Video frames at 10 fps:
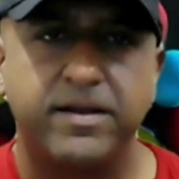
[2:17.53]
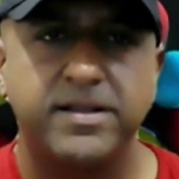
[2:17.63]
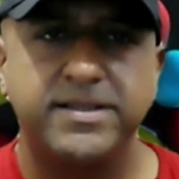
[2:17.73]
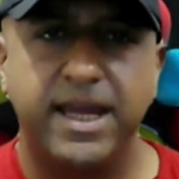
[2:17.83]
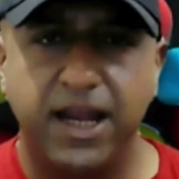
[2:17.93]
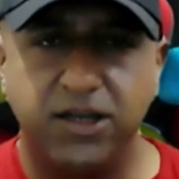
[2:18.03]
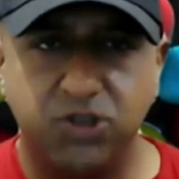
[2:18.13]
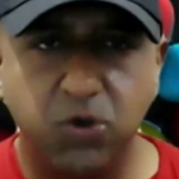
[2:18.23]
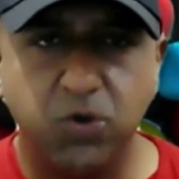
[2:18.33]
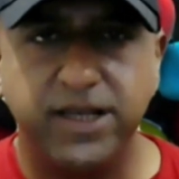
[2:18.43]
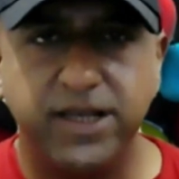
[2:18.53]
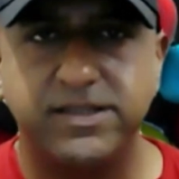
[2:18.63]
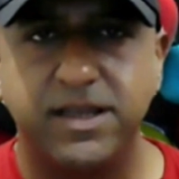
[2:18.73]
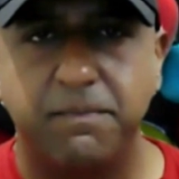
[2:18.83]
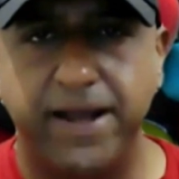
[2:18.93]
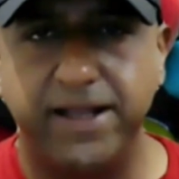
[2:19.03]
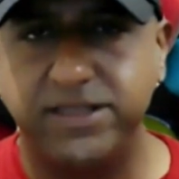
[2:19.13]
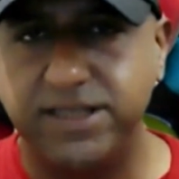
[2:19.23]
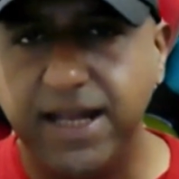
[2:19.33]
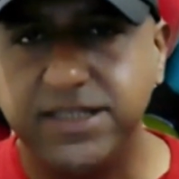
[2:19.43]
They can do this by
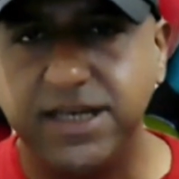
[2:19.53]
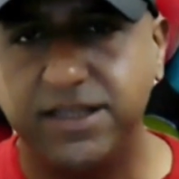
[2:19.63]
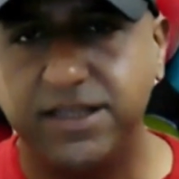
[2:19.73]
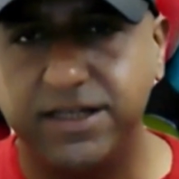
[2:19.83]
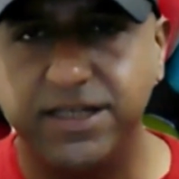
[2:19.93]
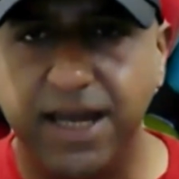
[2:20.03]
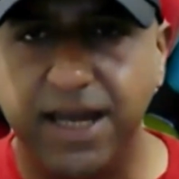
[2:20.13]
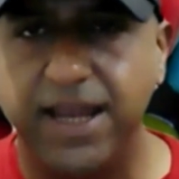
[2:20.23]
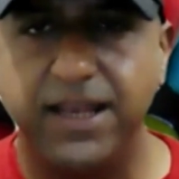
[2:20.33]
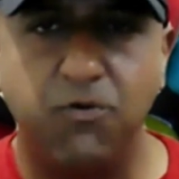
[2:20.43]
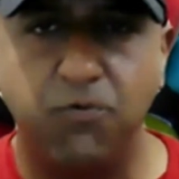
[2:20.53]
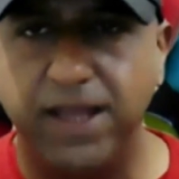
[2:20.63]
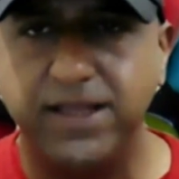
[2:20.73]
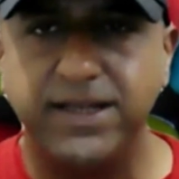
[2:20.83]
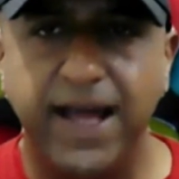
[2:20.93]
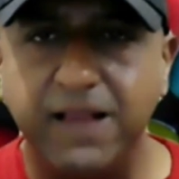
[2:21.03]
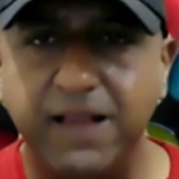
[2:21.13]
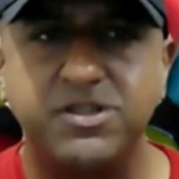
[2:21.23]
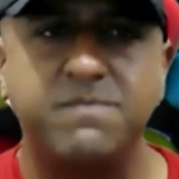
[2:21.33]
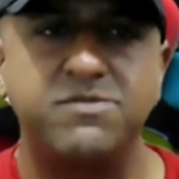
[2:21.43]
changing their DNA in a way that
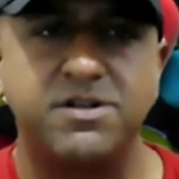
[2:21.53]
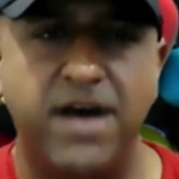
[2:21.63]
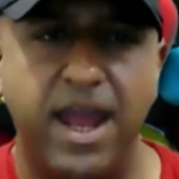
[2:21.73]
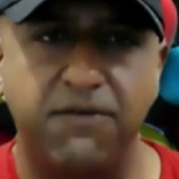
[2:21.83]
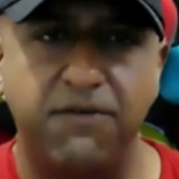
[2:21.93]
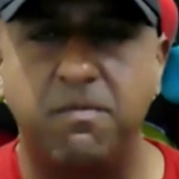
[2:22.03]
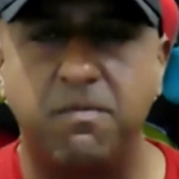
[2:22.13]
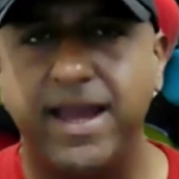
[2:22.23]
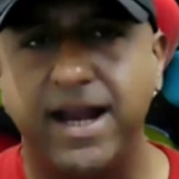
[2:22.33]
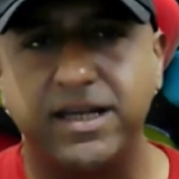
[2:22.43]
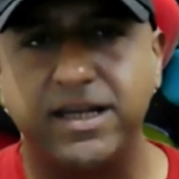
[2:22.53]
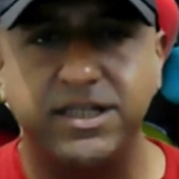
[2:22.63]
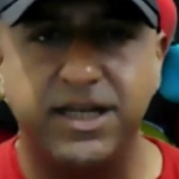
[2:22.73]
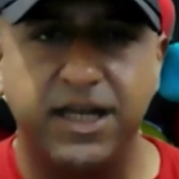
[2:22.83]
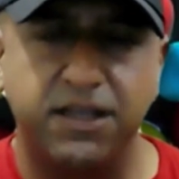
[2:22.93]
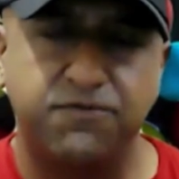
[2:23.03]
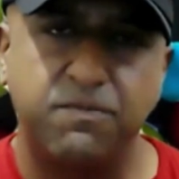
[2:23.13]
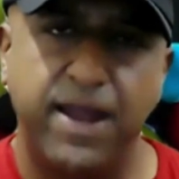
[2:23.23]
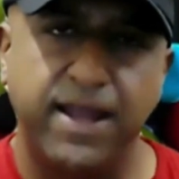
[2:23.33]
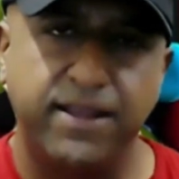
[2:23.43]
helps them survive or by getting DNA
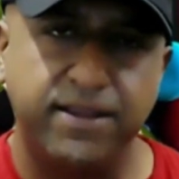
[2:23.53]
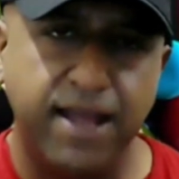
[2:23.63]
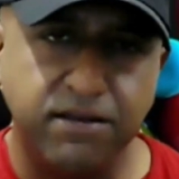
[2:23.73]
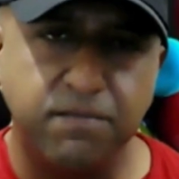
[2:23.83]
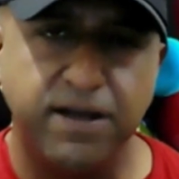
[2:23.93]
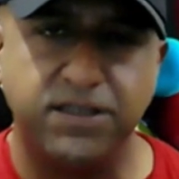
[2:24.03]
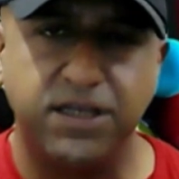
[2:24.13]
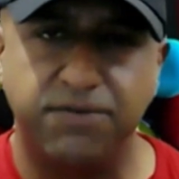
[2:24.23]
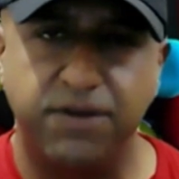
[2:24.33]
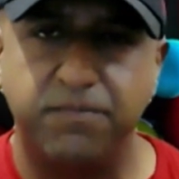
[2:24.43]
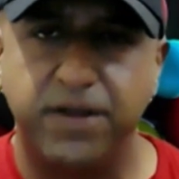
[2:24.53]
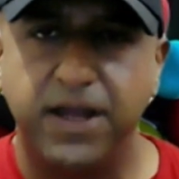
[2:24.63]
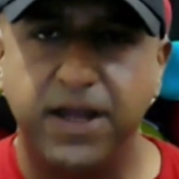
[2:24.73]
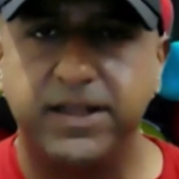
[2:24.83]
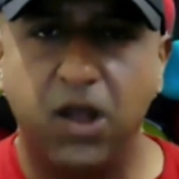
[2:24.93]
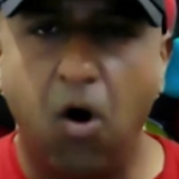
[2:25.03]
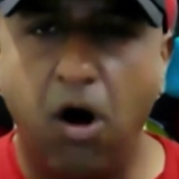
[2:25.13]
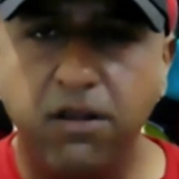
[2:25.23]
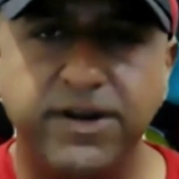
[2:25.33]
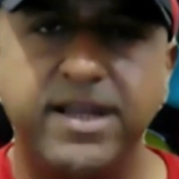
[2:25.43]
from another bacterium that
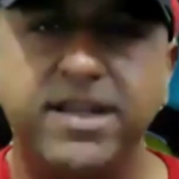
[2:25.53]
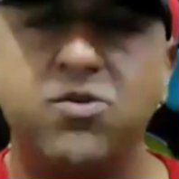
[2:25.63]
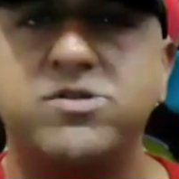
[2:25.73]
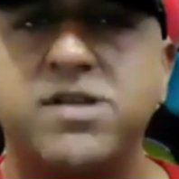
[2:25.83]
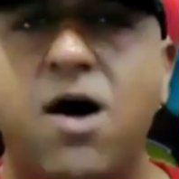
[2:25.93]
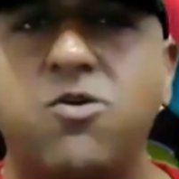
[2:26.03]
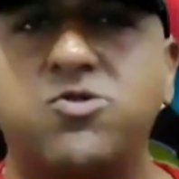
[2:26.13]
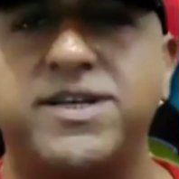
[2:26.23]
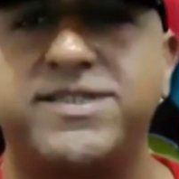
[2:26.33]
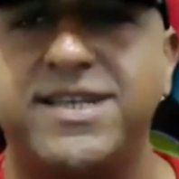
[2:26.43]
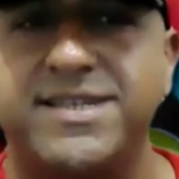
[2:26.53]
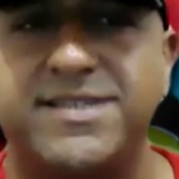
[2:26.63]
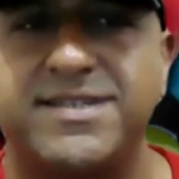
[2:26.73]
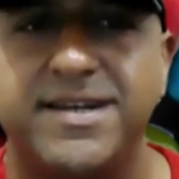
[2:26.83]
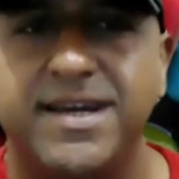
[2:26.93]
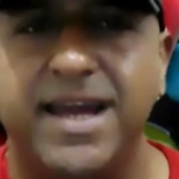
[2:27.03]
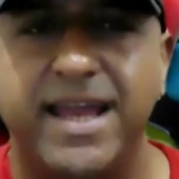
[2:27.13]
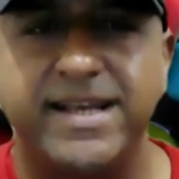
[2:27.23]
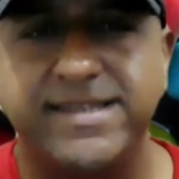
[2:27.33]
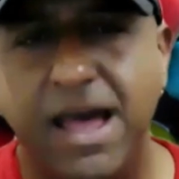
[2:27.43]
already knows how to resist.
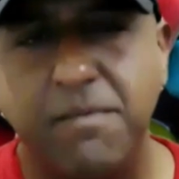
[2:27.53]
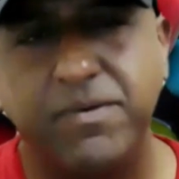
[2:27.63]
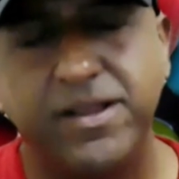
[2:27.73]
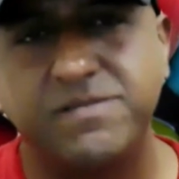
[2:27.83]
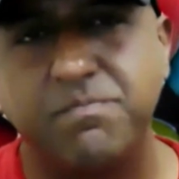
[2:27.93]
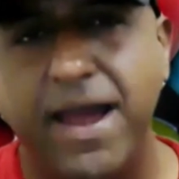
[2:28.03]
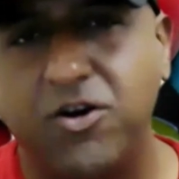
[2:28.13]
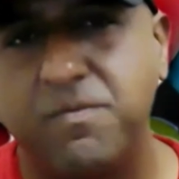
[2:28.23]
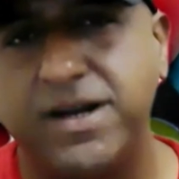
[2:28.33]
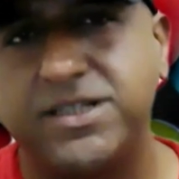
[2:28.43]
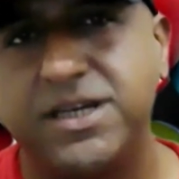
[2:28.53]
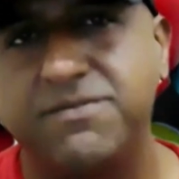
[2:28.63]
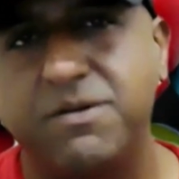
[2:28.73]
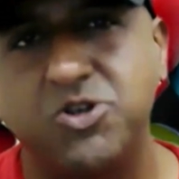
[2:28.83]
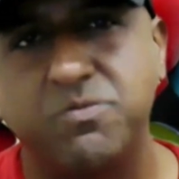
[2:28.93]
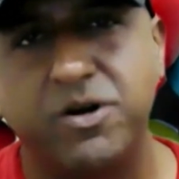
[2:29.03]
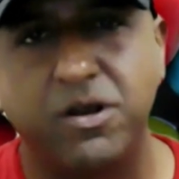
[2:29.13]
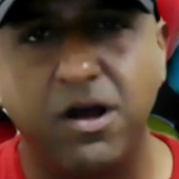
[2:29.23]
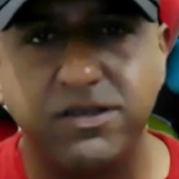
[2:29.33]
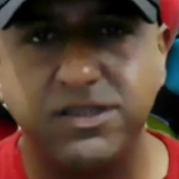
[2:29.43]
An example is Mycobacterium
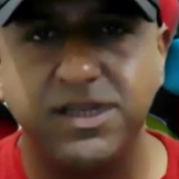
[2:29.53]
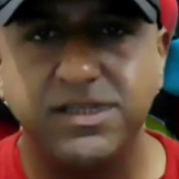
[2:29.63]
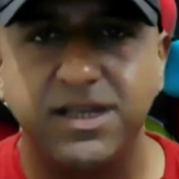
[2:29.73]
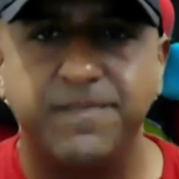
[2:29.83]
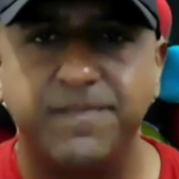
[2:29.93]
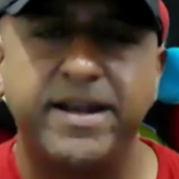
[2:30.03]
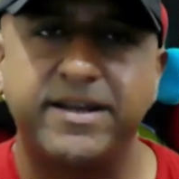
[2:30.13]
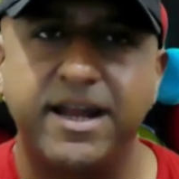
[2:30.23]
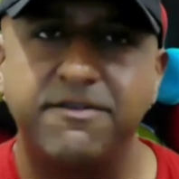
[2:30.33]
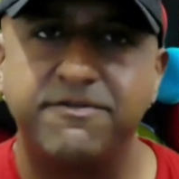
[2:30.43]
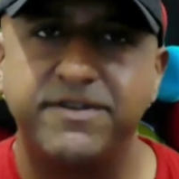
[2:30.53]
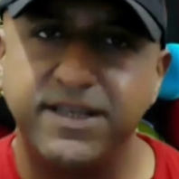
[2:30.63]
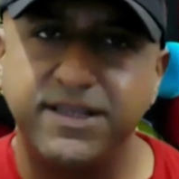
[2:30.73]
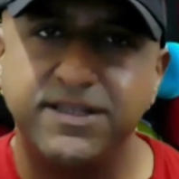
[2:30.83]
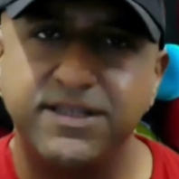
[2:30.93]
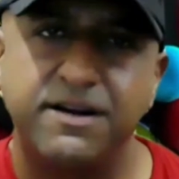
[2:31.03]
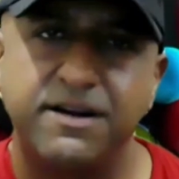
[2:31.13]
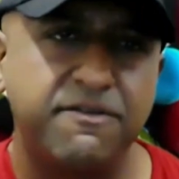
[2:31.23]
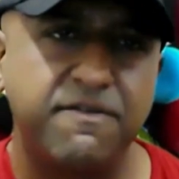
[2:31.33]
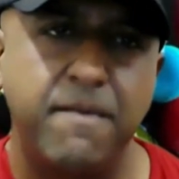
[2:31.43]
tuberculosis that can resist
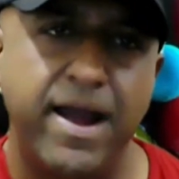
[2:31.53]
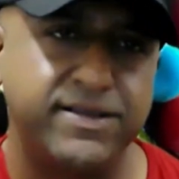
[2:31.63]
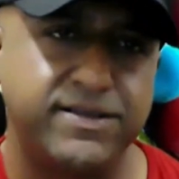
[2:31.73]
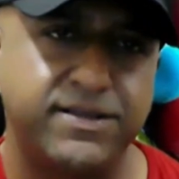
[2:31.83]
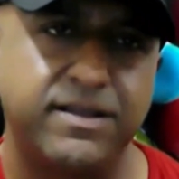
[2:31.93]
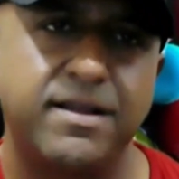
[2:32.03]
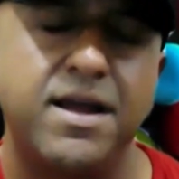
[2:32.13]
rifamycin.